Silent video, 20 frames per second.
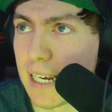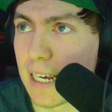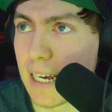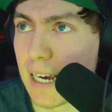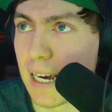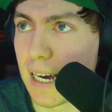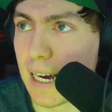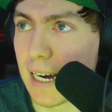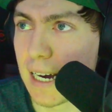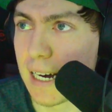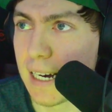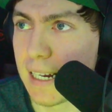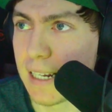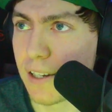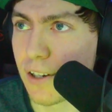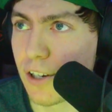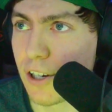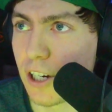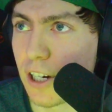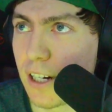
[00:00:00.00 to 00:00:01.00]
has a
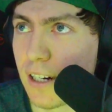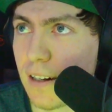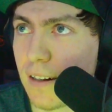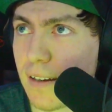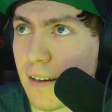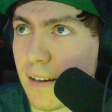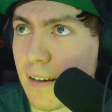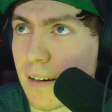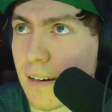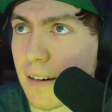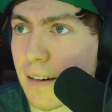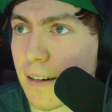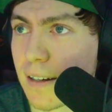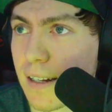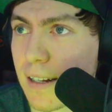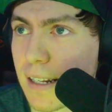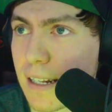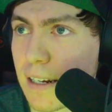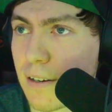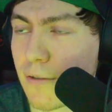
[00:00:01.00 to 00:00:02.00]
shield, since
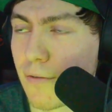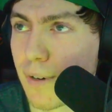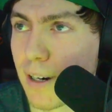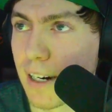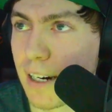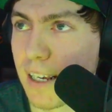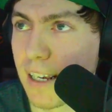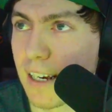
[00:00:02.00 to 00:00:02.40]
they're running